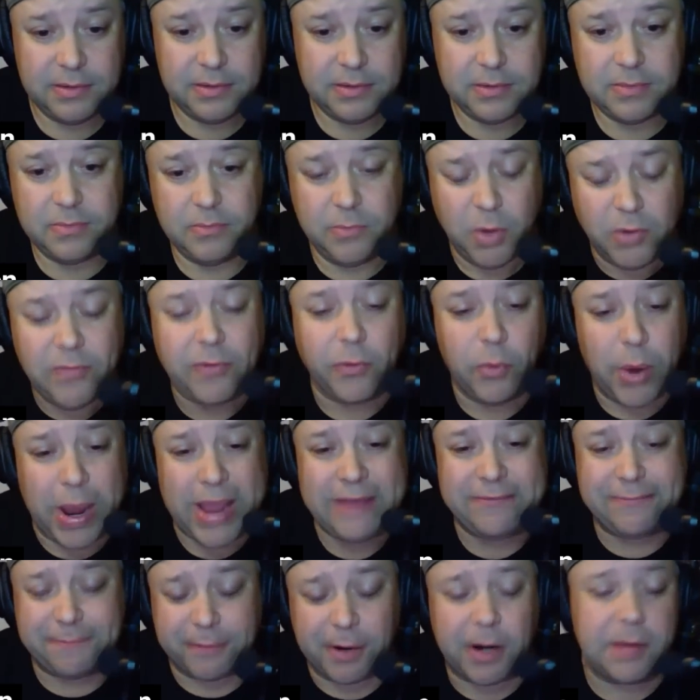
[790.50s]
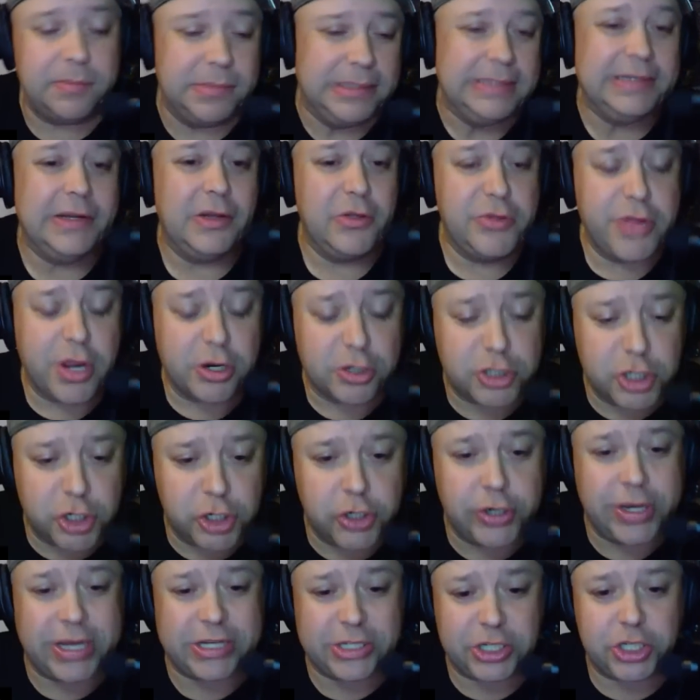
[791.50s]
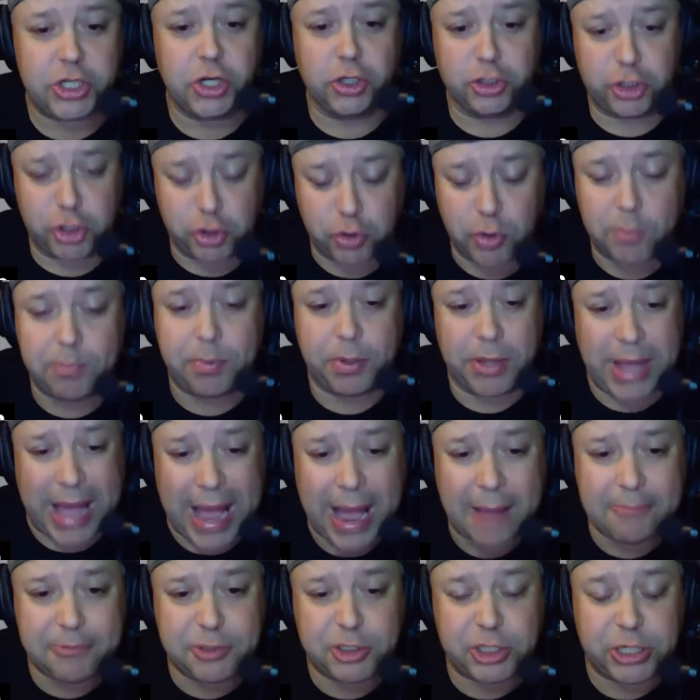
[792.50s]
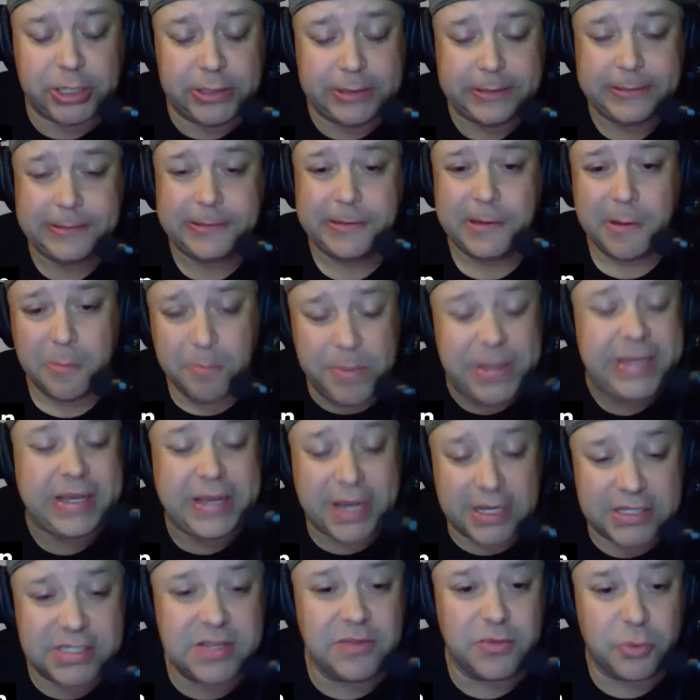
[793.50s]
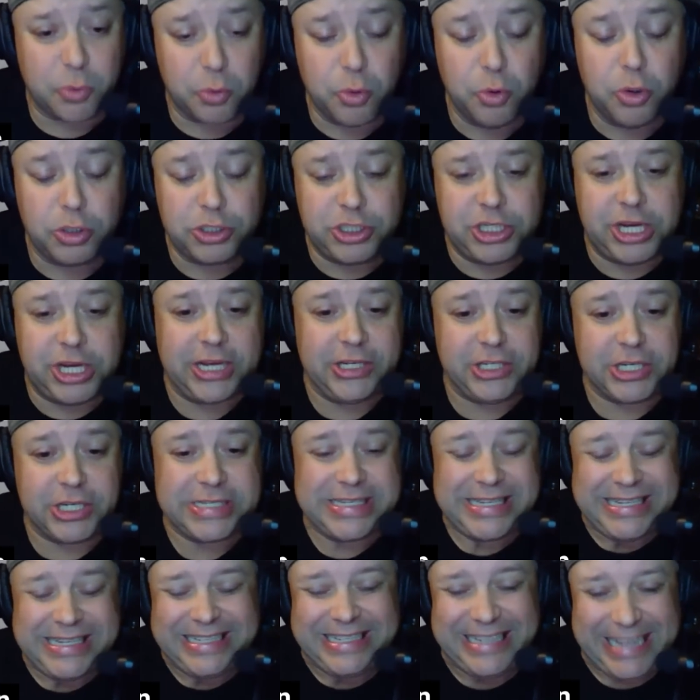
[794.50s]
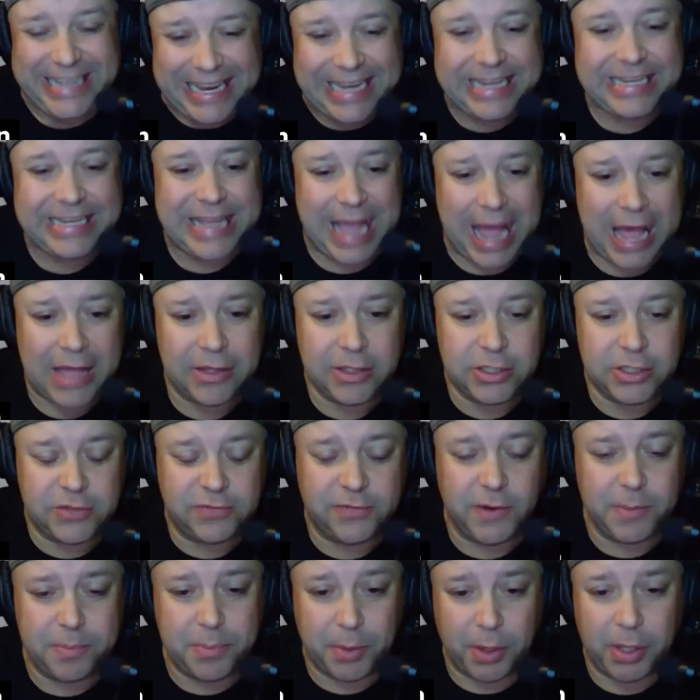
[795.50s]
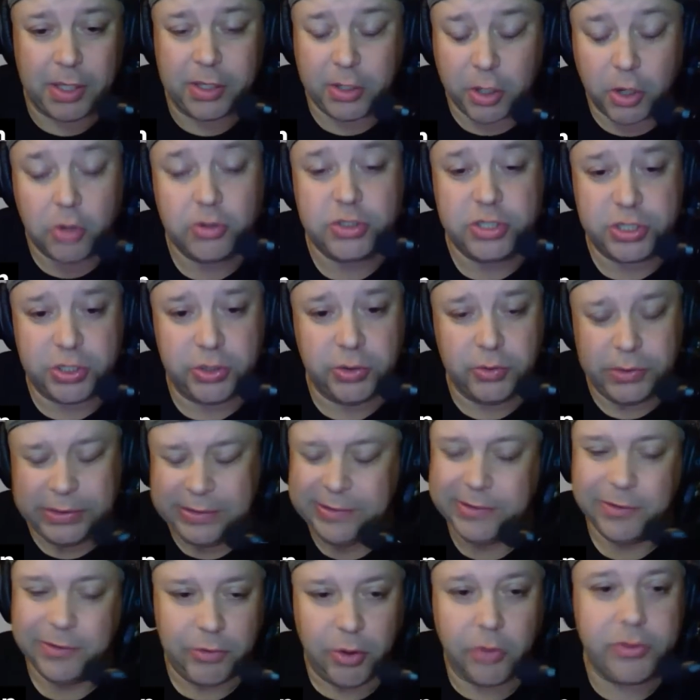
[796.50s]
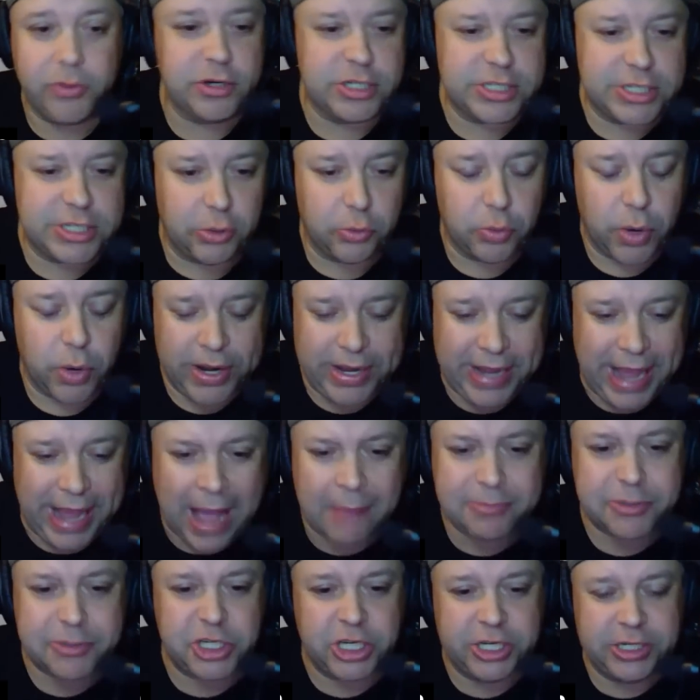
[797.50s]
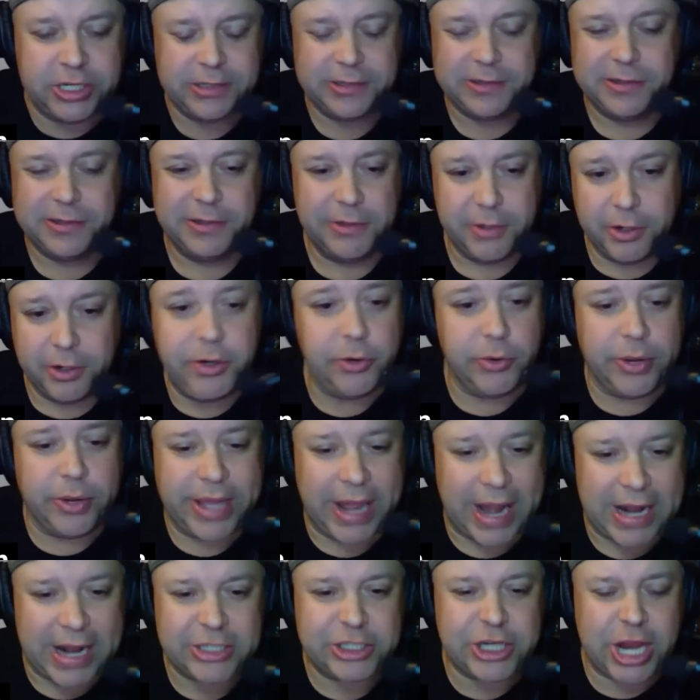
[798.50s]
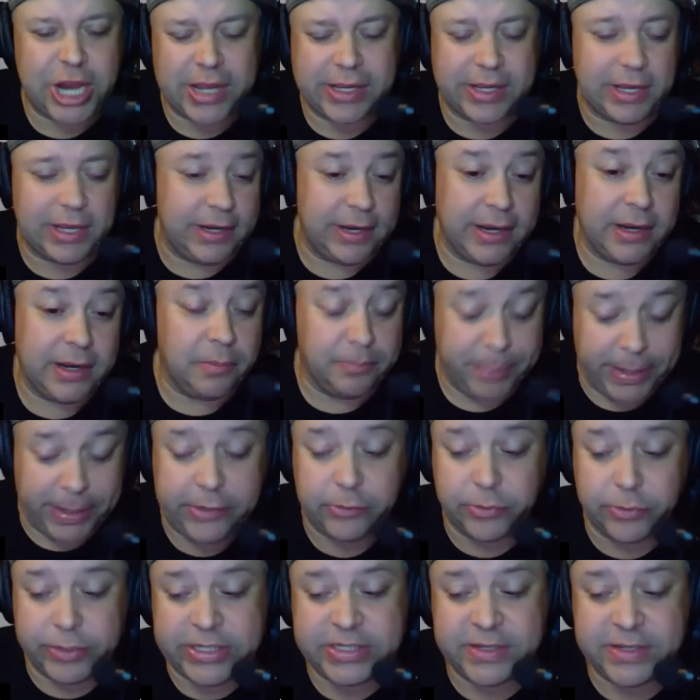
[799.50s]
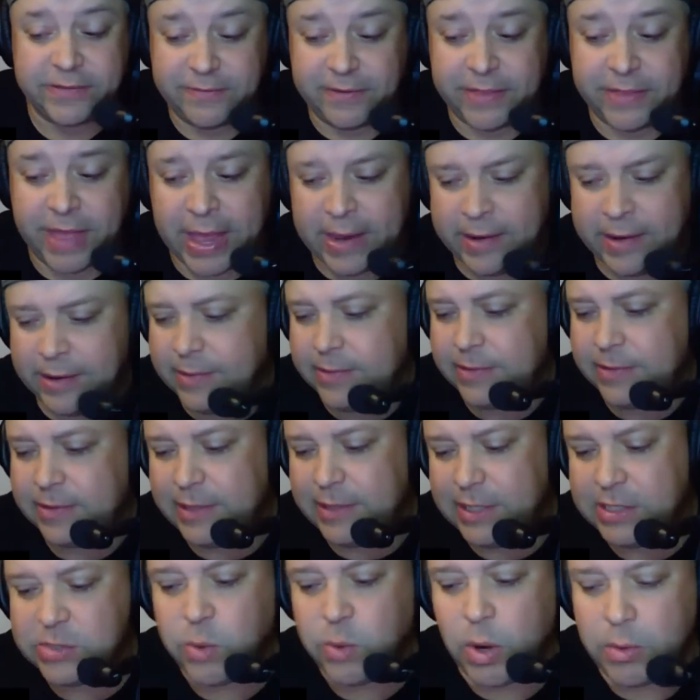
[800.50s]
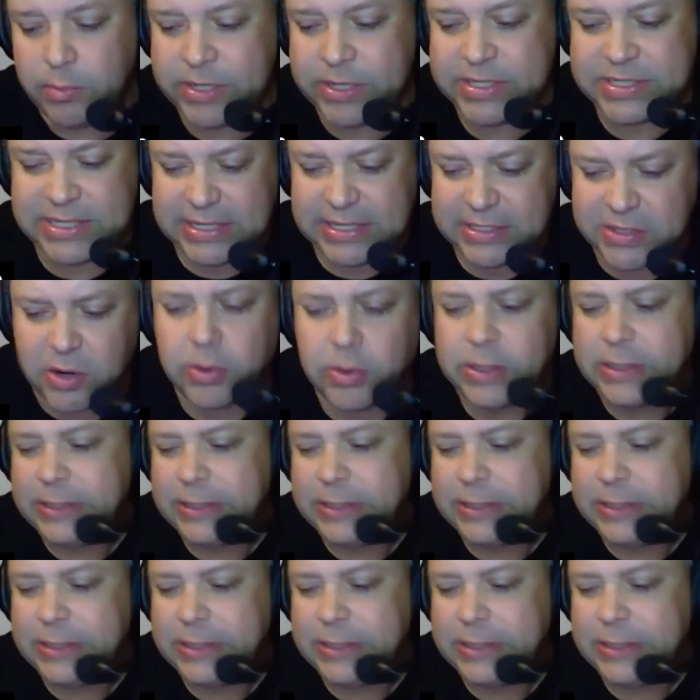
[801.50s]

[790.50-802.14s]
move away from their traditional triple option because of the rule changes in college football and go to, though they're still running option, they're doing it on shotgun. And a big reason for that is what we see. So